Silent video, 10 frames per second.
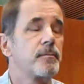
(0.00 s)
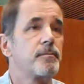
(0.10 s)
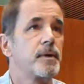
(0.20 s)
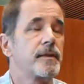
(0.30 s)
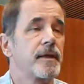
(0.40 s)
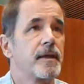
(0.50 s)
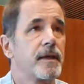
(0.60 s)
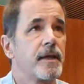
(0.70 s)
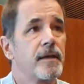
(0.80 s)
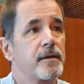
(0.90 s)
But then
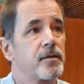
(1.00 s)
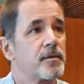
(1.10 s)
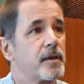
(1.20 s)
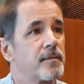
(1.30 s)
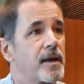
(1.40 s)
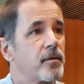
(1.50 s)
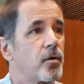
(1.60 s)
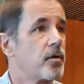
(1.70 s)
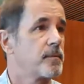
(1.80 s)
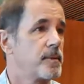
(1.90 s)
again, you think about
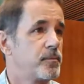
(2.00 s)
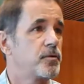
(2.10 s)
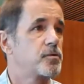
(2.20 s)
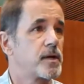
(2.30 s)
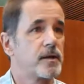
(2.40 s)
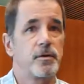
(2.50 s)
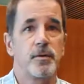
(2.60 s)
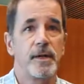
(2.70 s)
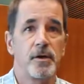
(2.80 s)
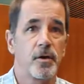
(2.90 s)
all the people who try to do
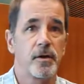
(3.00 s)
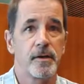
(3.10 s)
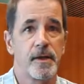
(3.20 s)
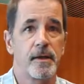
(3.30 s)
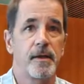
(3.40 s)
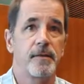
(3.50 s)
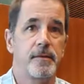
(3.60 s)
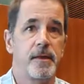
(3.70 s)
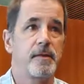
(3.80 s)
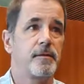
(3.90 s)
any art,
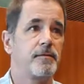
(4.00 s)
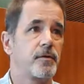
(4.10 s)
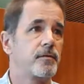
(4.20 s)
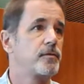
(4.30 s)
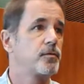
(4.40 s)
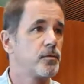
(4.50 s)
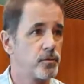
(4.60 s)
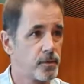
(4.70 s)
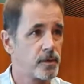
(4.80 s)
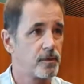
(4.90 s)
and the very few
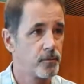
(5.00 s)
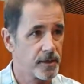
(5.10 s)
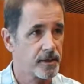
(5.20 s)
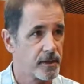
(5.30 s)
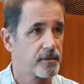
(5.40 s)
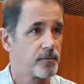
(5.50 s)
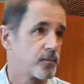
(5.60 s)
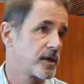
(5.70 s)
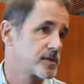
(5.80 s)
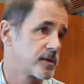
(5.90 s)
who really kind of
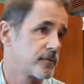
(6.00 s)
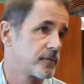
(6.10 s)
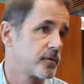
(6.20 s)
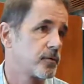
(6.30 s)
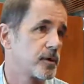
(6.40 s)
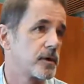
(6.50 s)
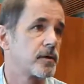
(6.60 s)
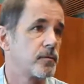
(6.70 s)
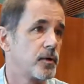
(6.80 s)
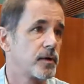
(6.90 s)
embrace it for
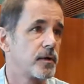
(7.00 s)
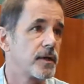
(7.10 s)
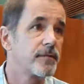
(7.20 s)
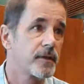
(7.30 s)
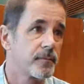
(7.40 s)
what it could give them.